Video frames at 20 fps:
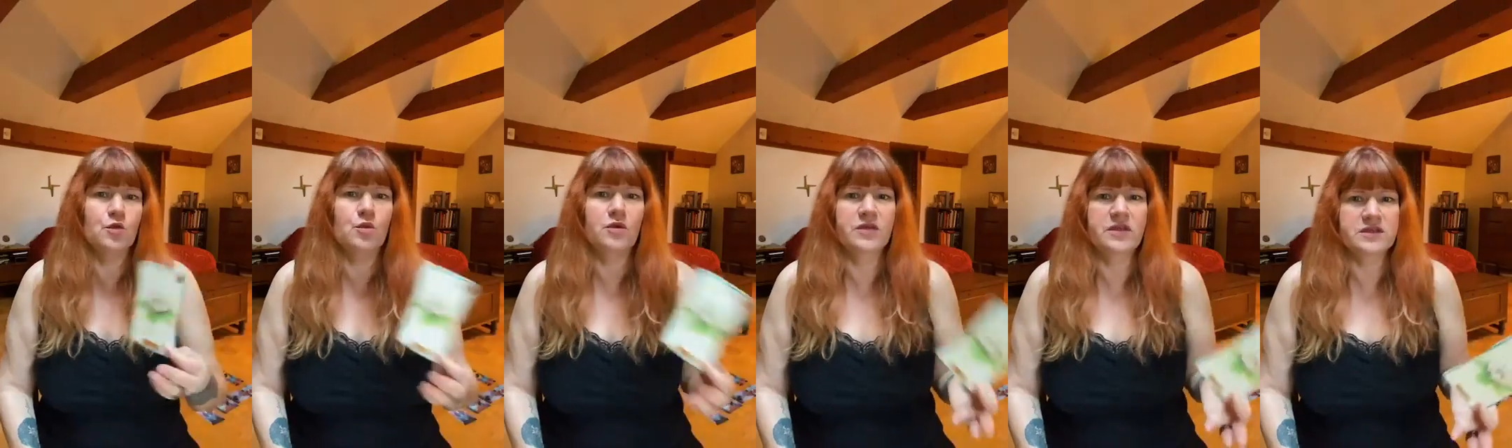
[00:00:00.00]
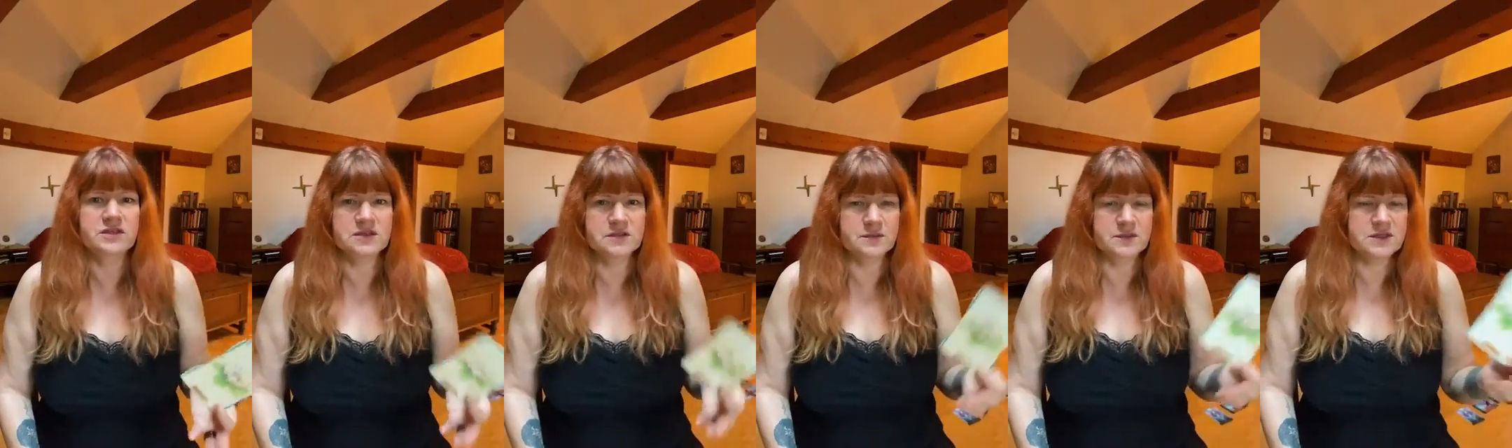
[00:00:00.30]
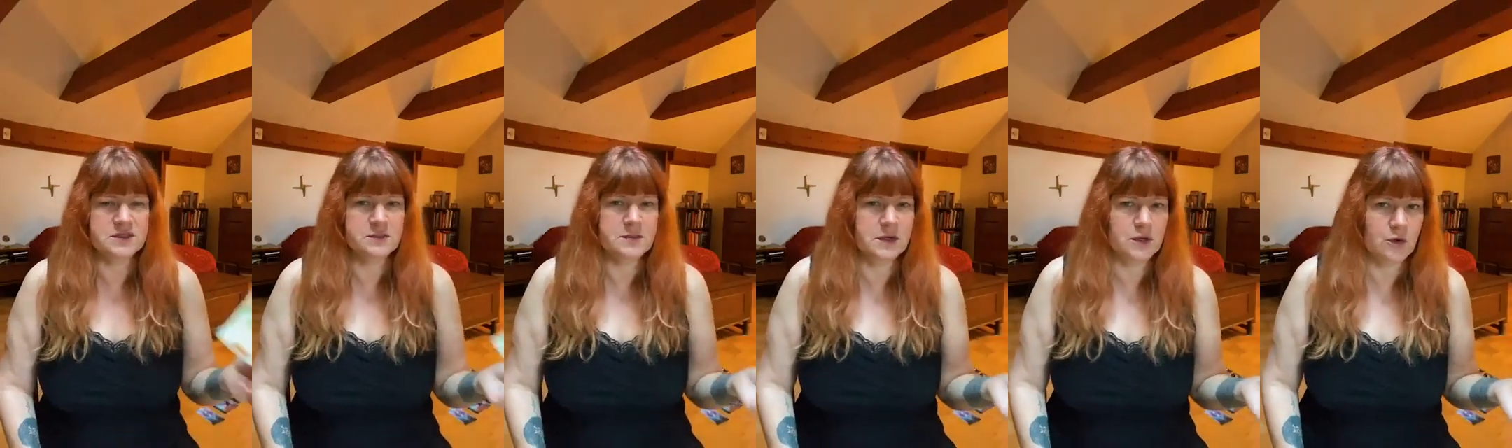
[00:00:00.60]
or will they
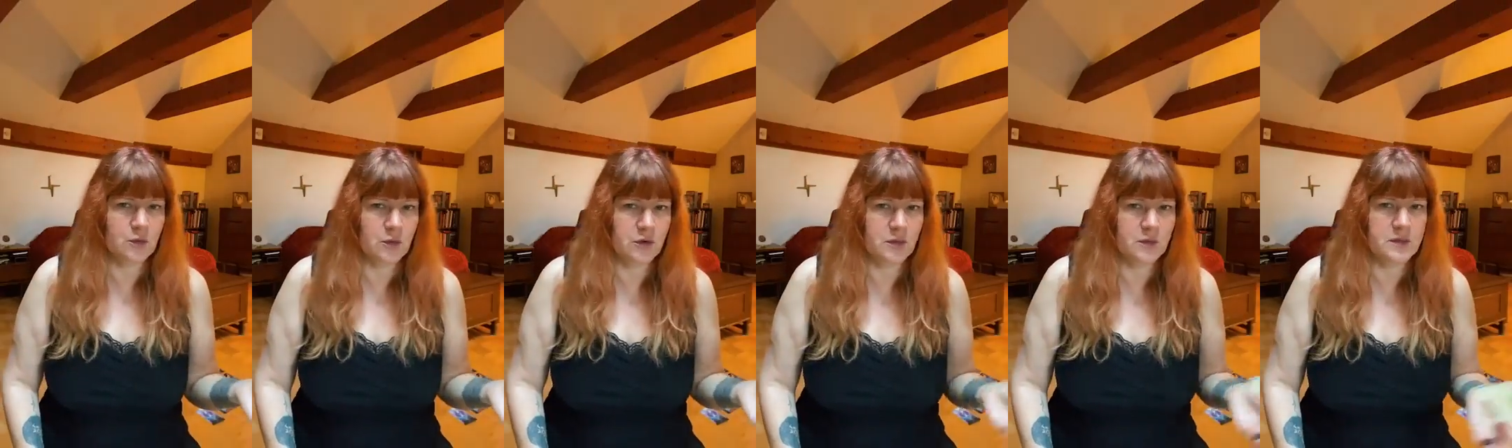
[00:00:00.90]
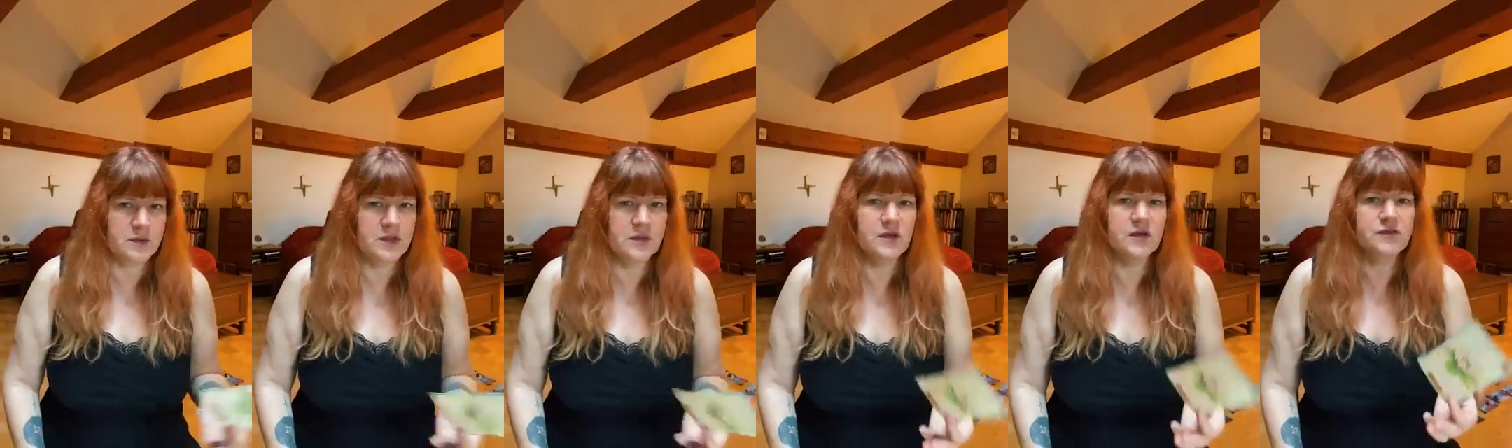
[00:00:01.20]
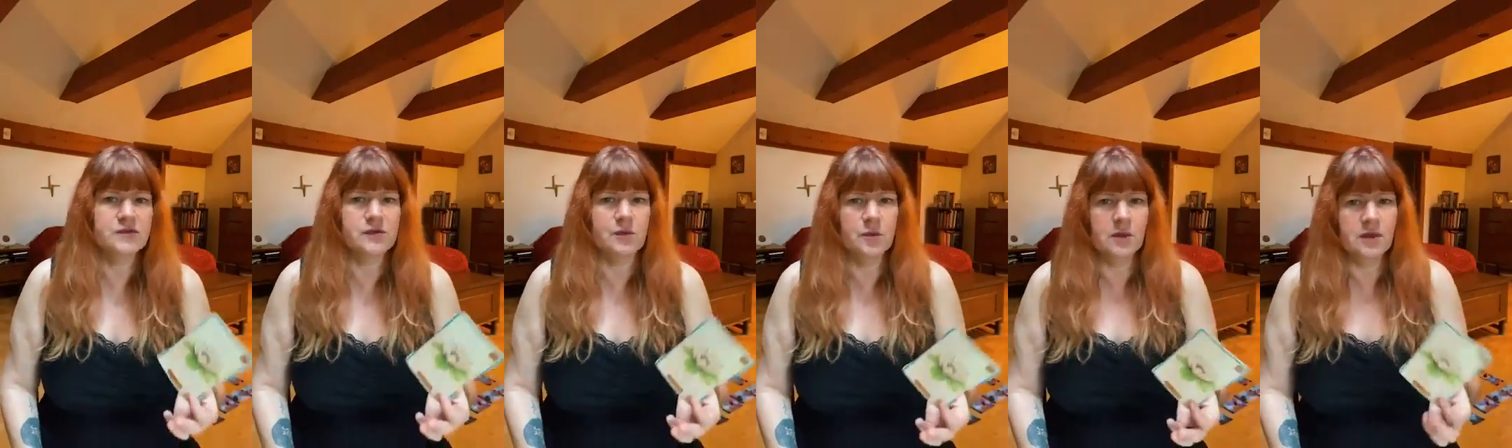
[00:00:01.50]
dismiss me, or will it be
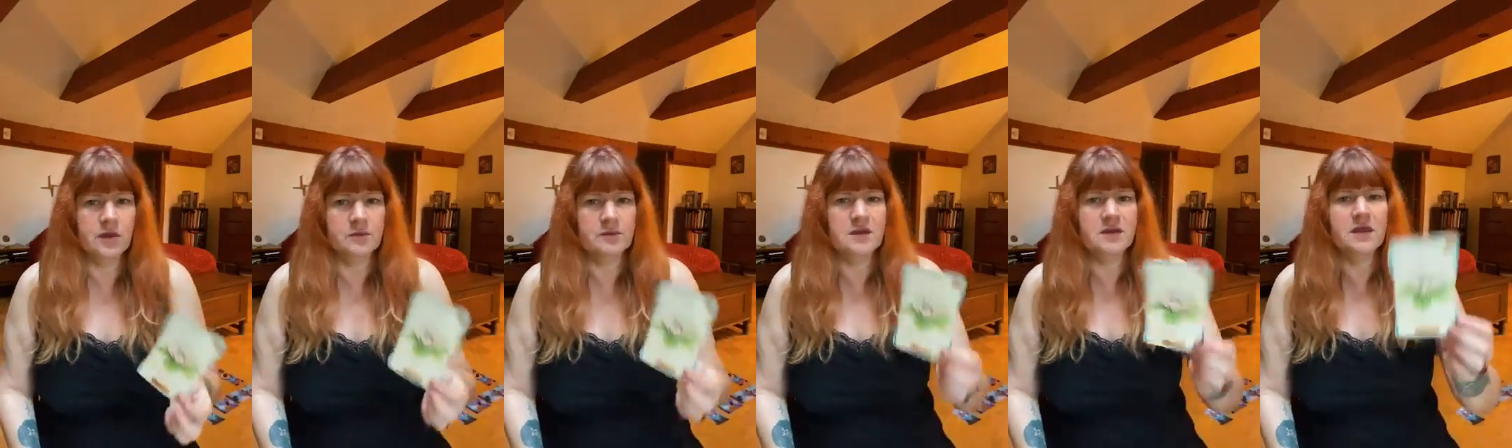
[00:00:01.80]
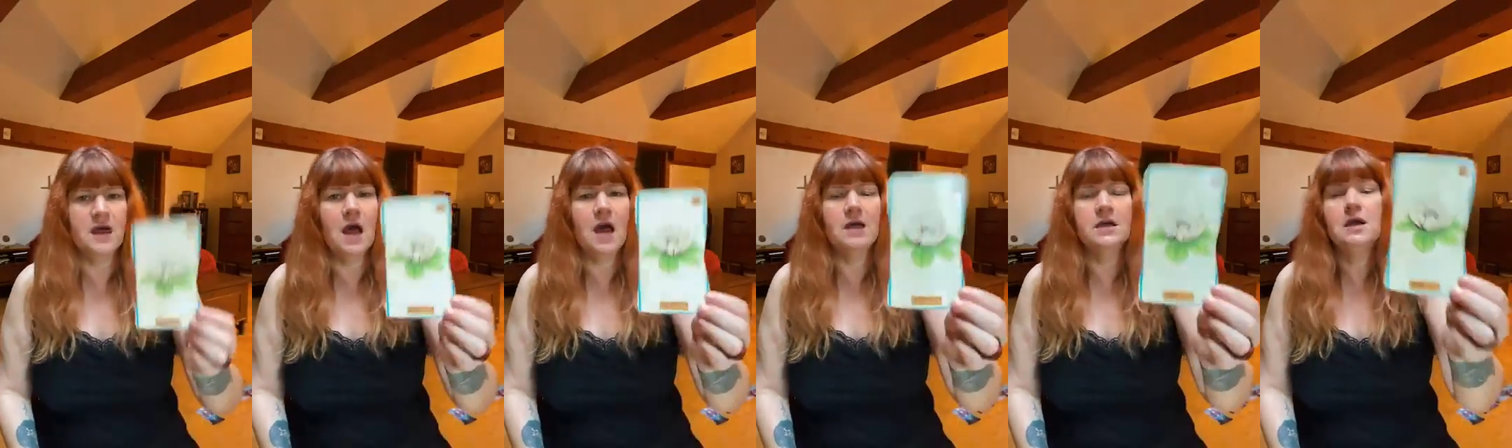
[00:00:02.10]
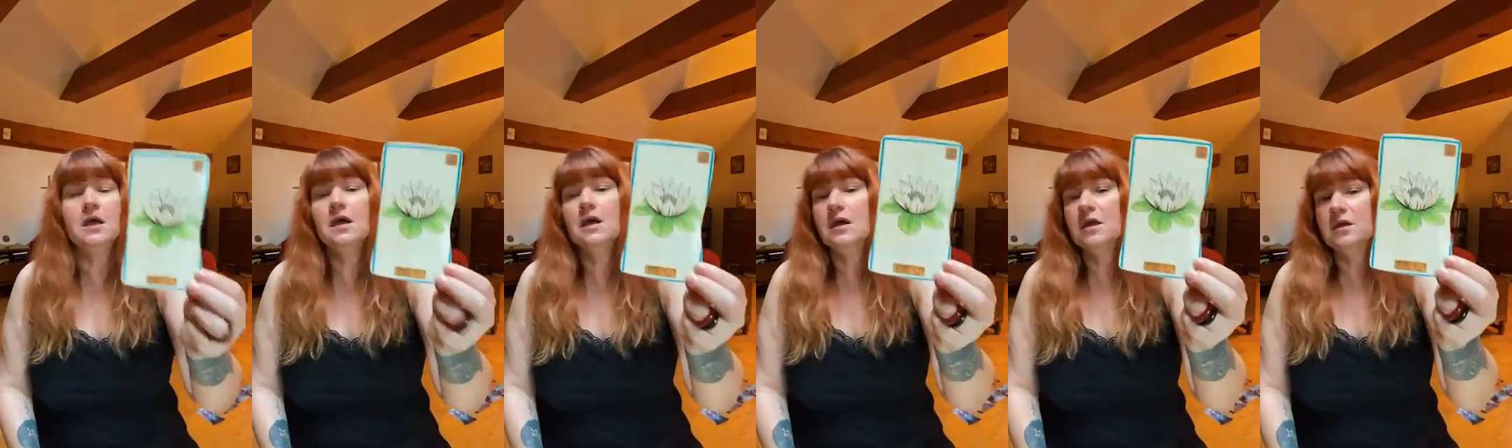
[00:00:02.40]
this, or will it be that?